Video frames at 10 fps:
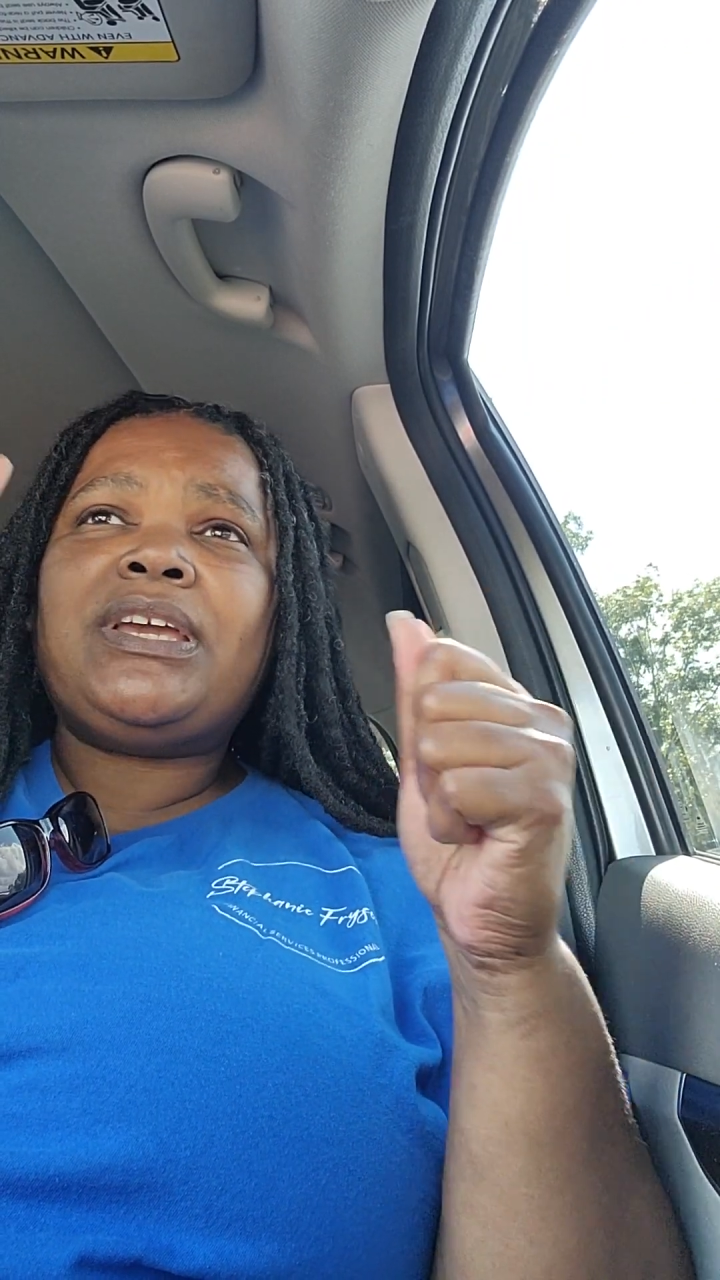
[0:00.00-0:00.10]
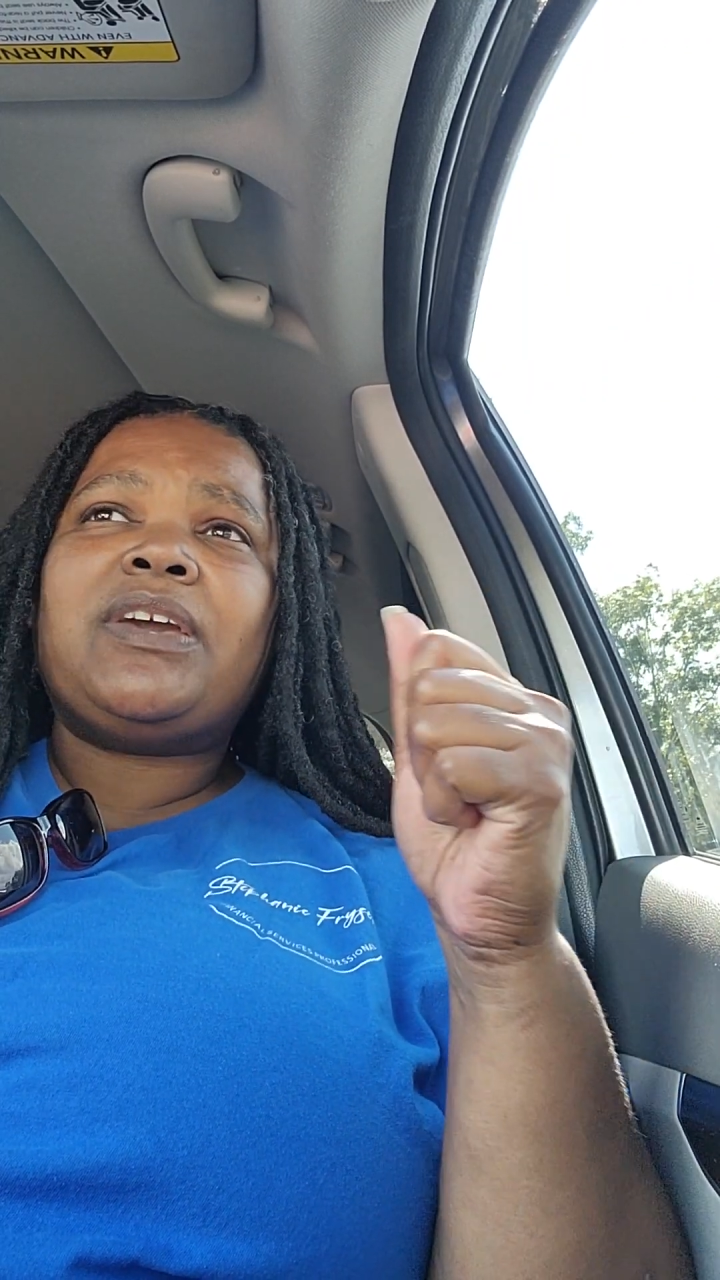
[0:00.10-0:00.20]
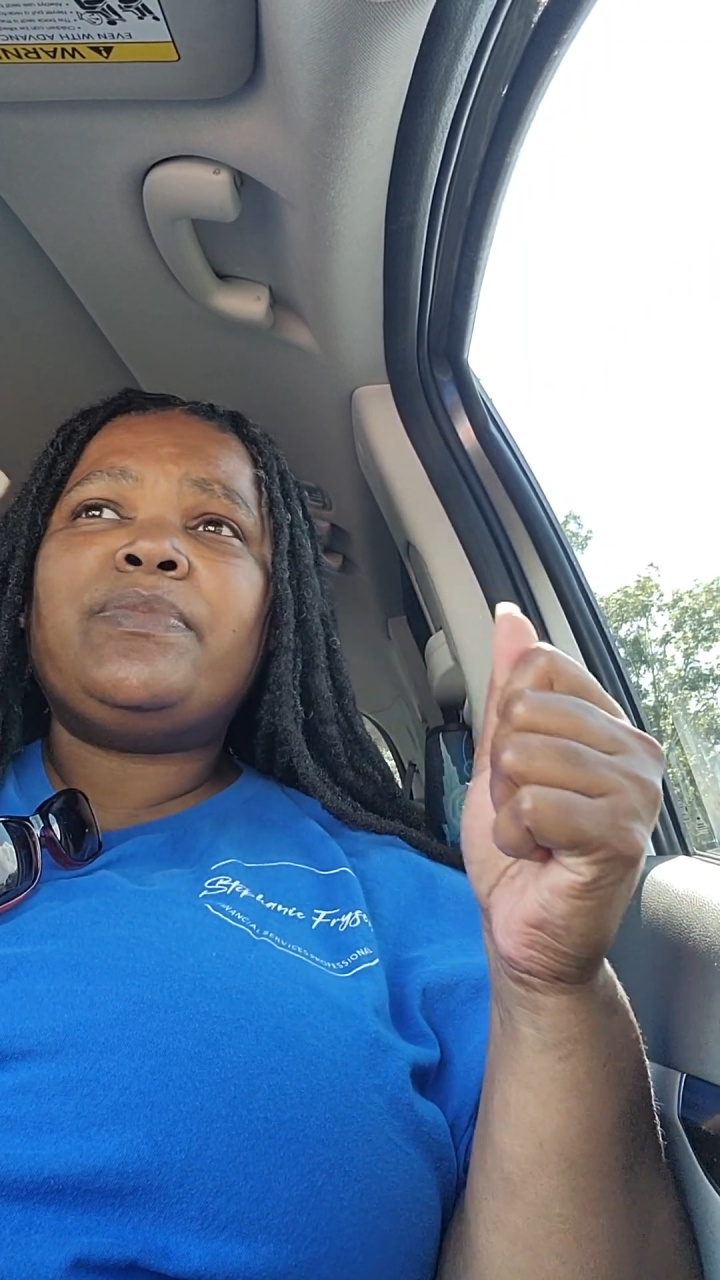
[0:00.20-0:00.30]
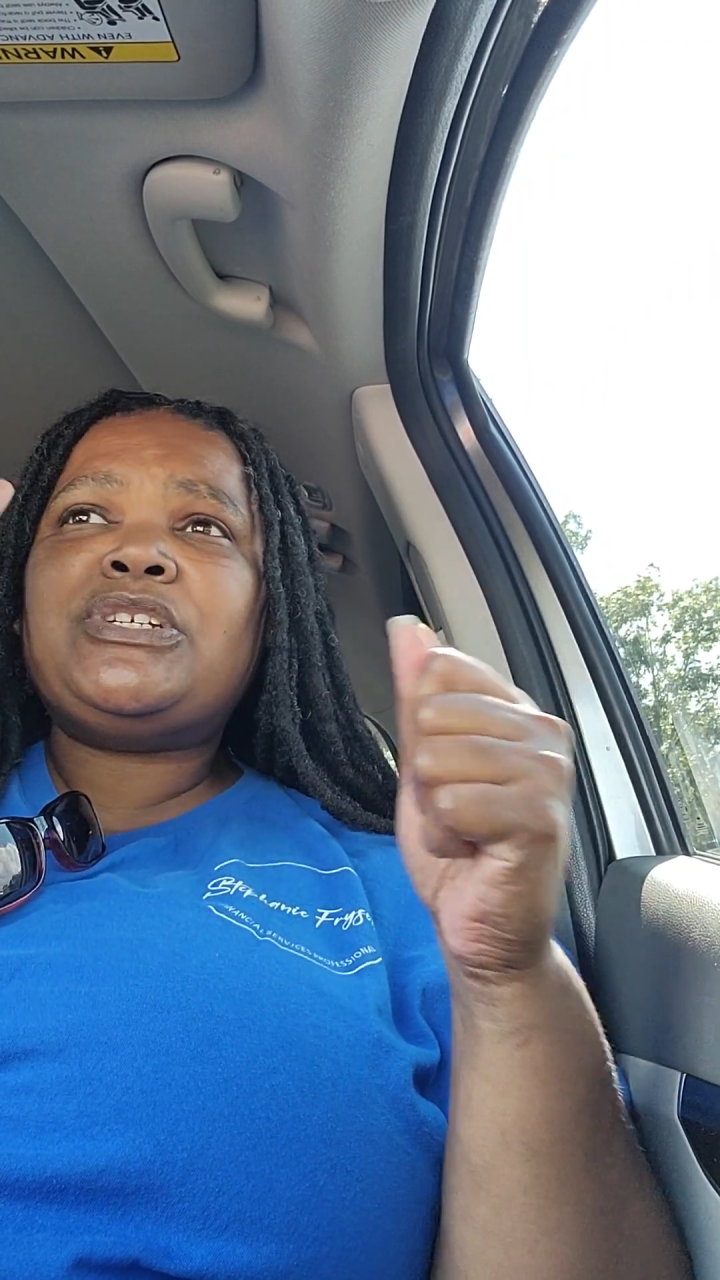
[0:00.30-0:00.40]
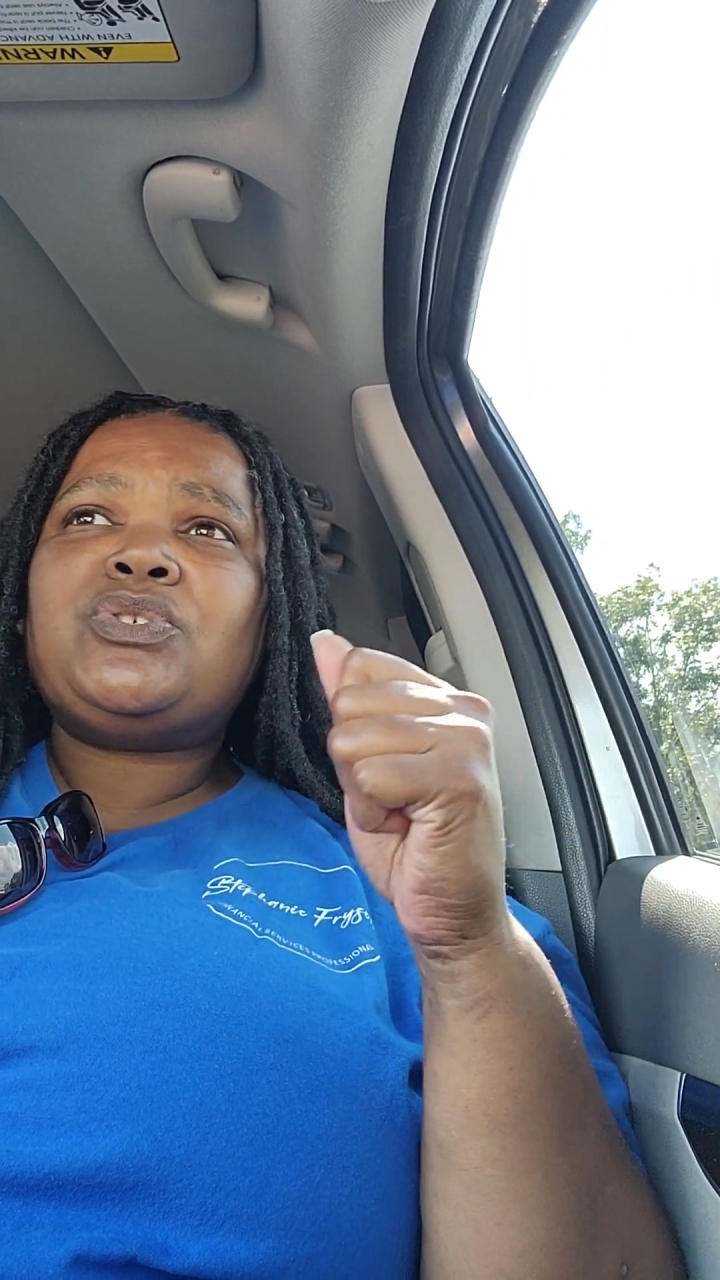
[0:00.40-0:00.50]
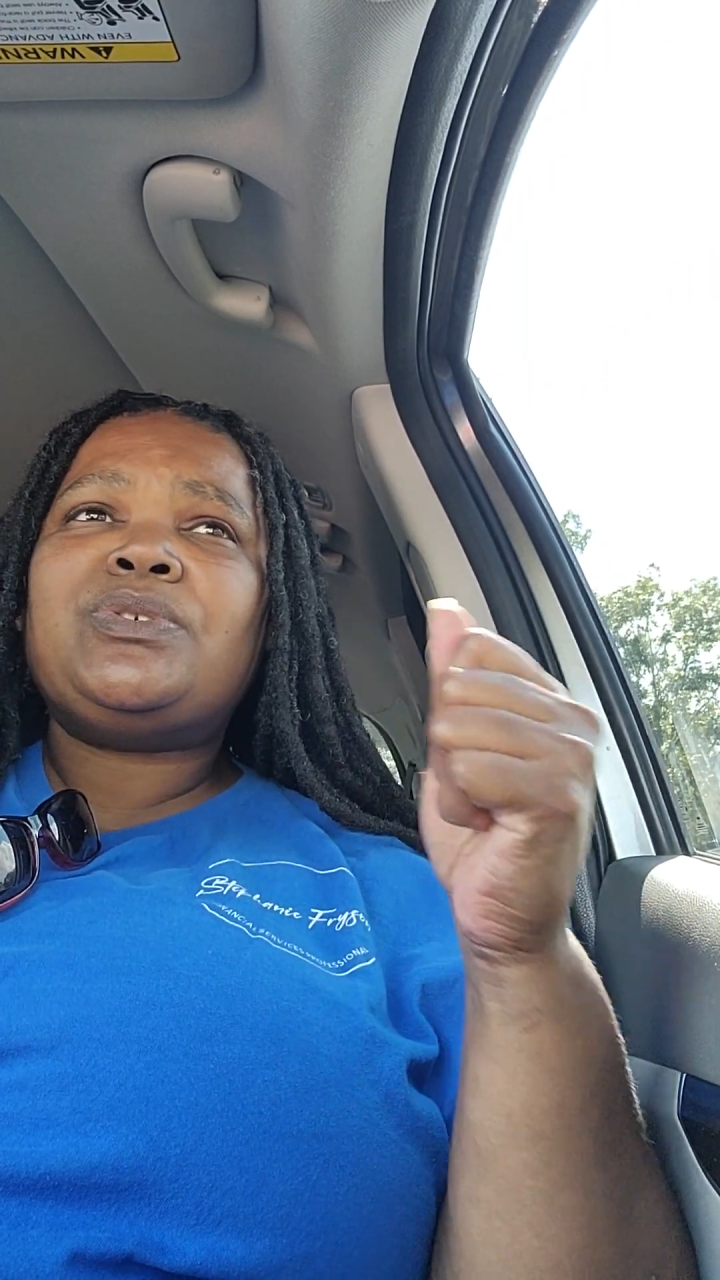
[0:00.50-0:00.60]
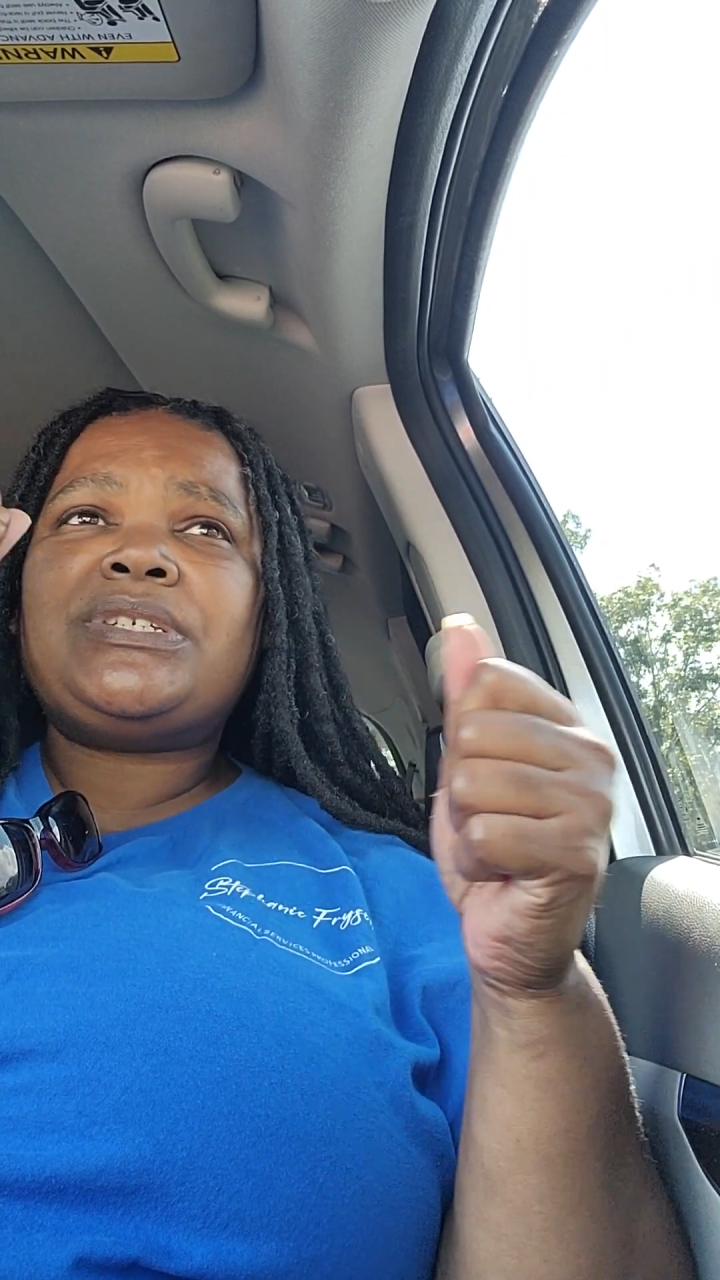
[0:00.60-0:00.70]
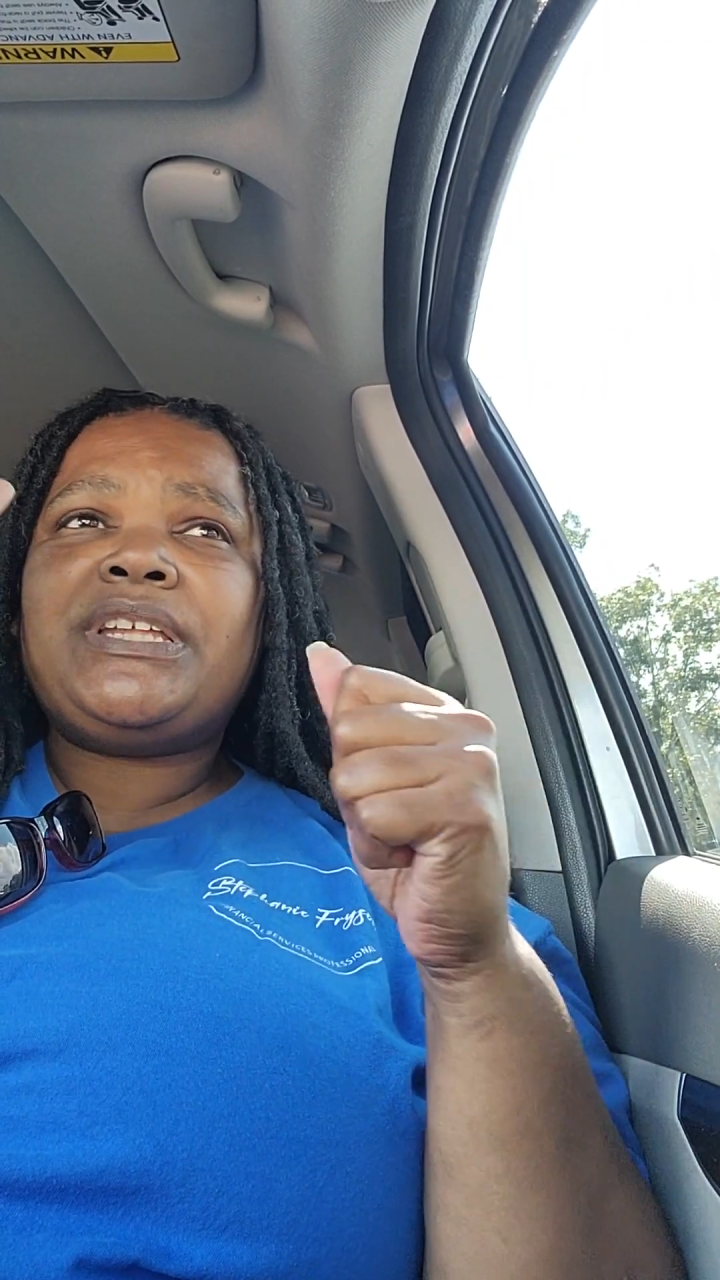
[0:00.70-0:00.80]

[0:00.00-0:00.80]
commissioners